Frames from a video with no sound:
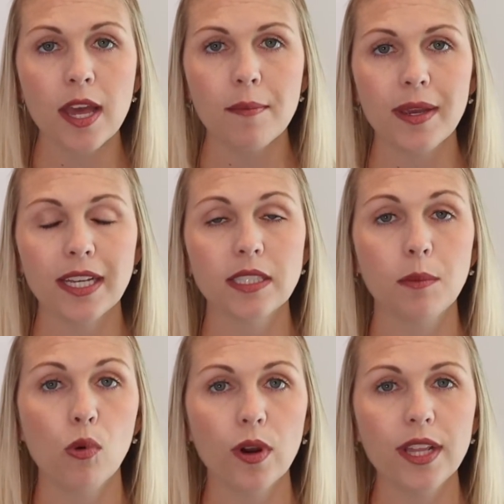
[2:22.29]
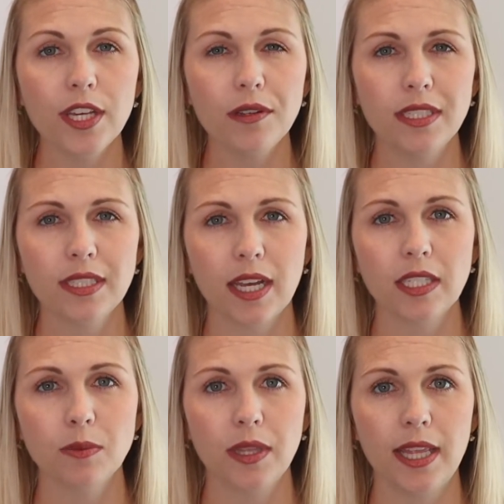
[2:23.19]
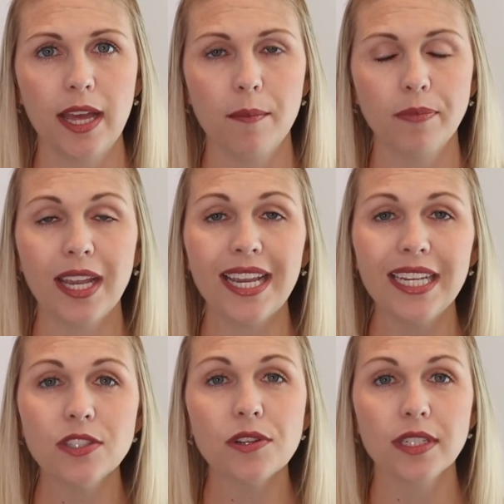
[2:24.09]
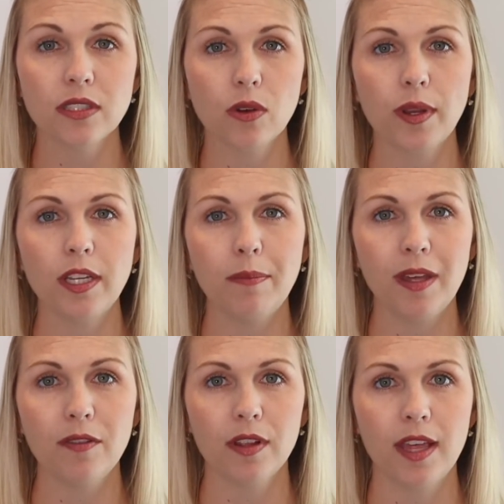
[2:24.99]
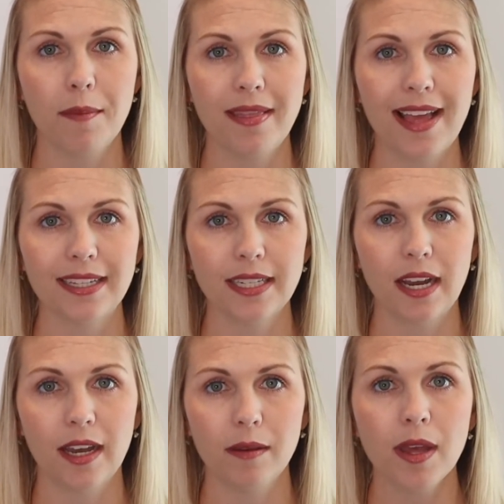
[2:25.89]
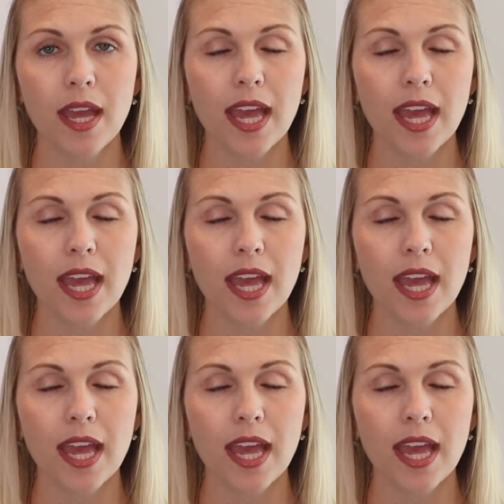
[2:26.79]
Because the more that you discuss with them, the easier it's going to be for them at that time.